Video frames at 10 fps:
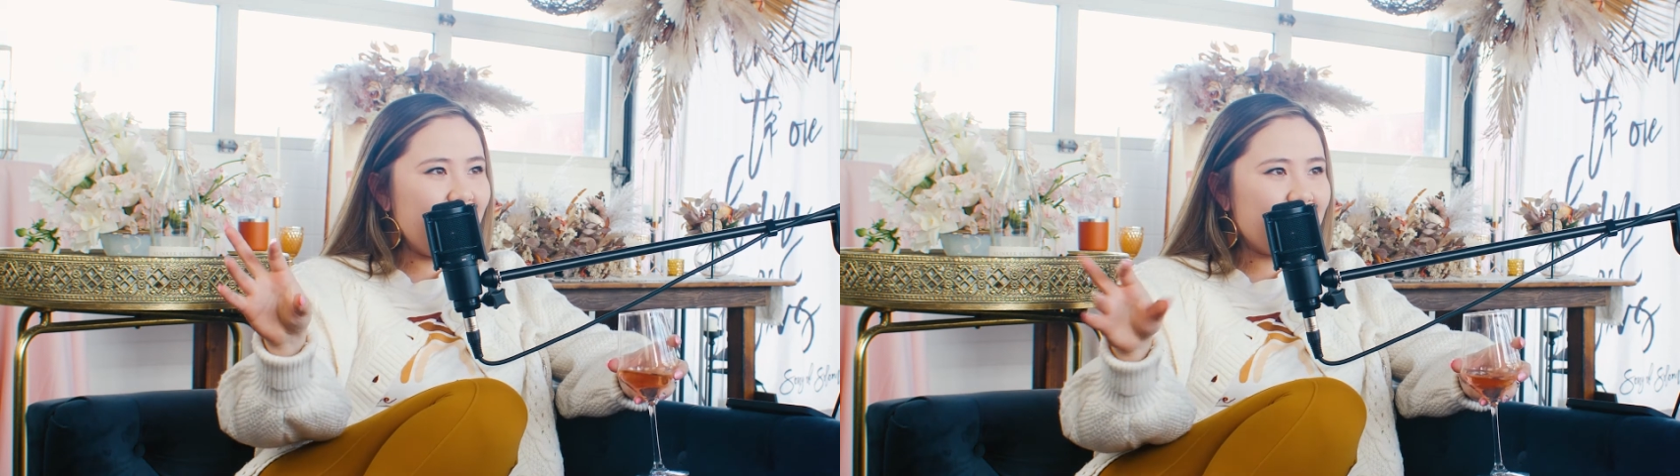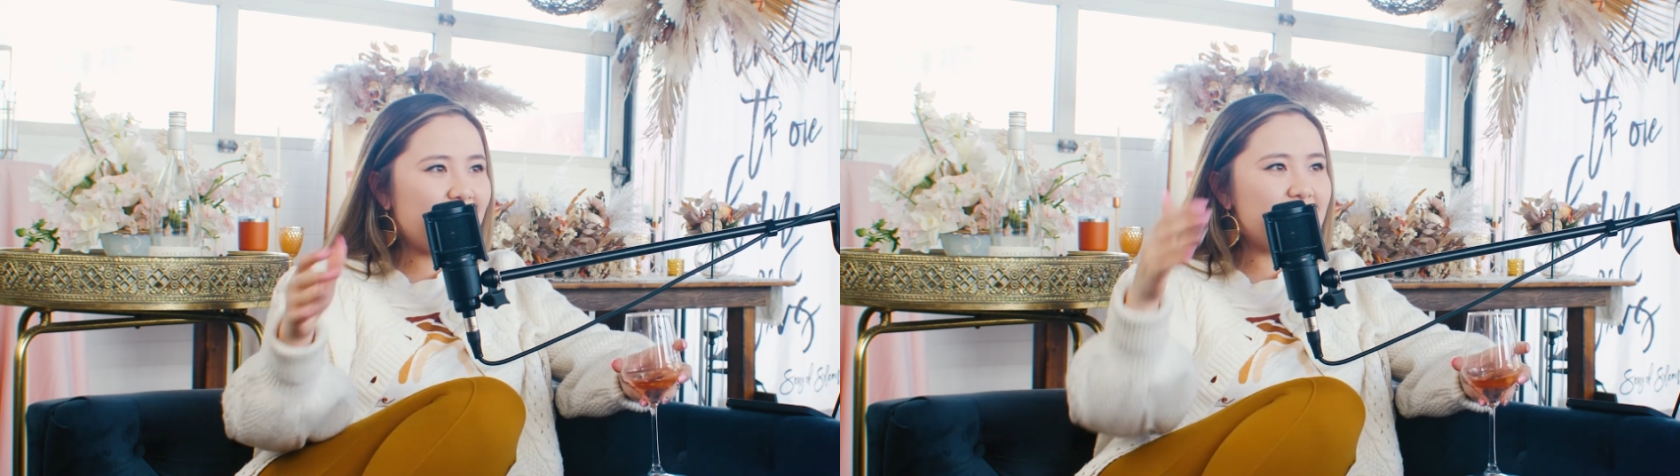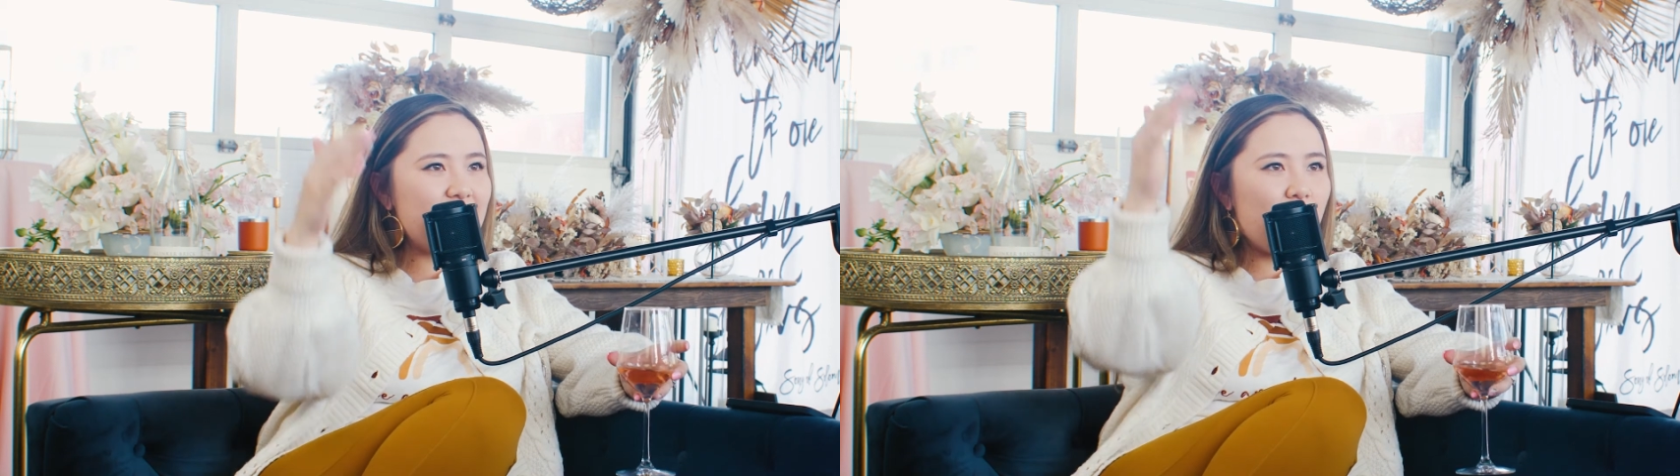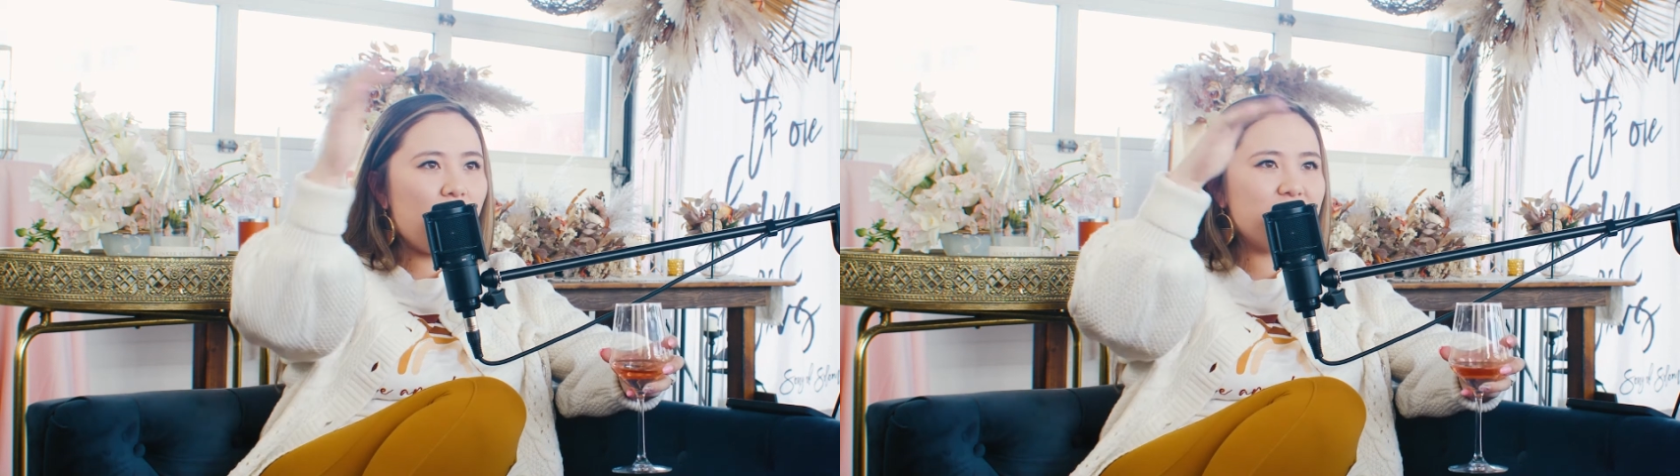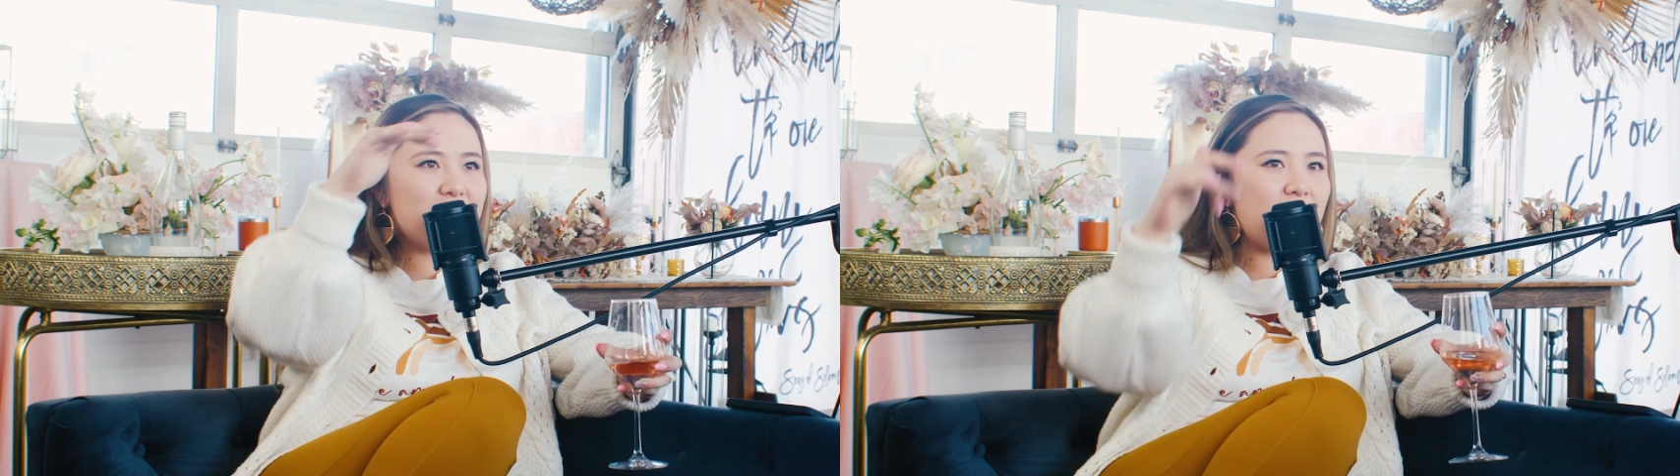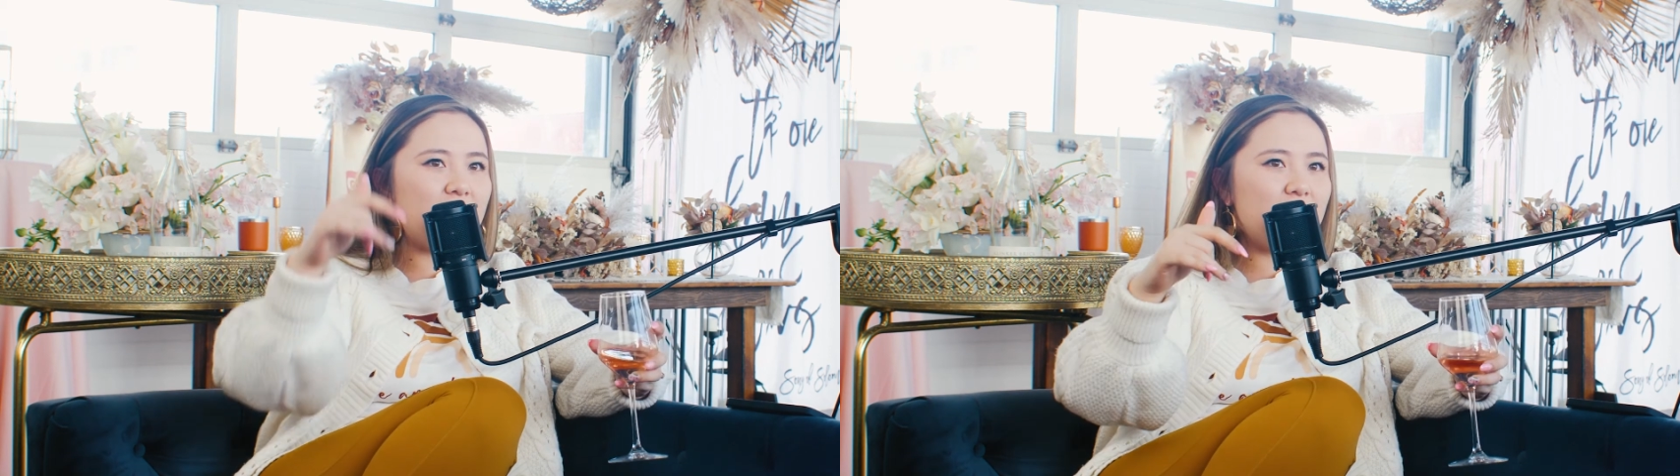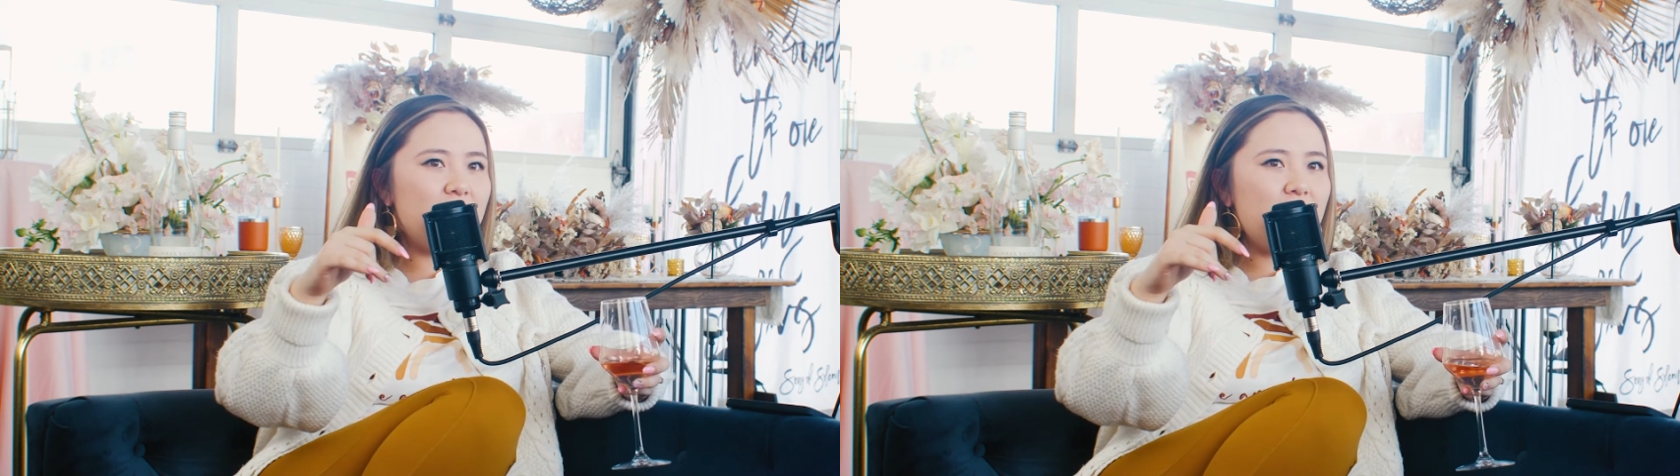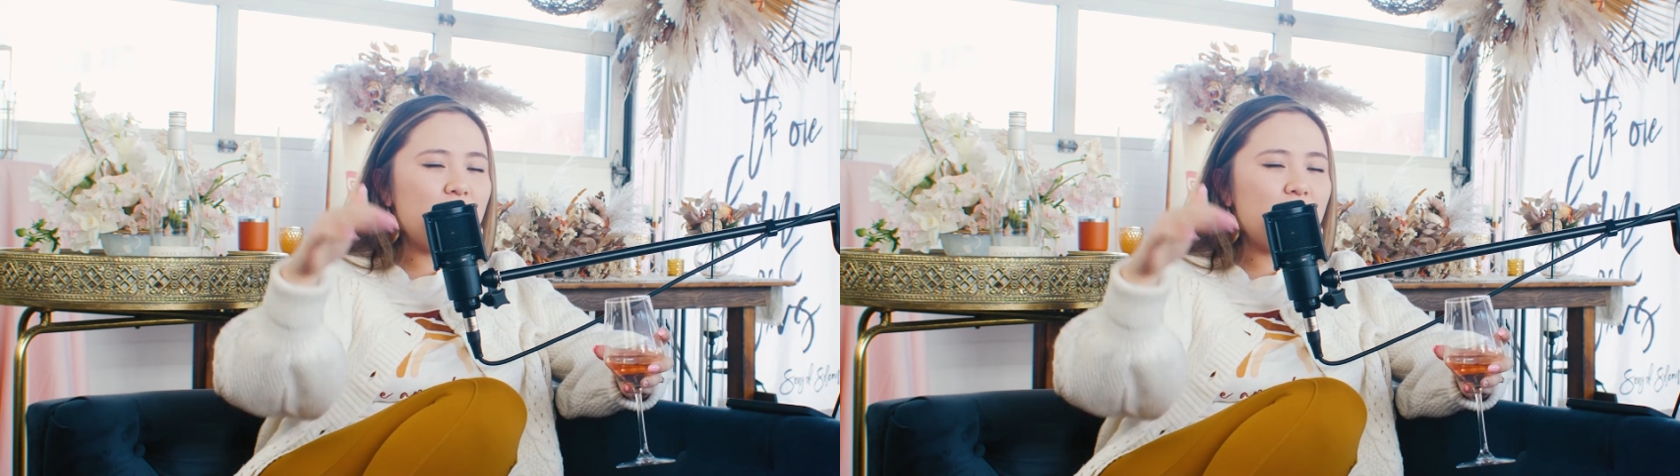Like, because now all of a sudden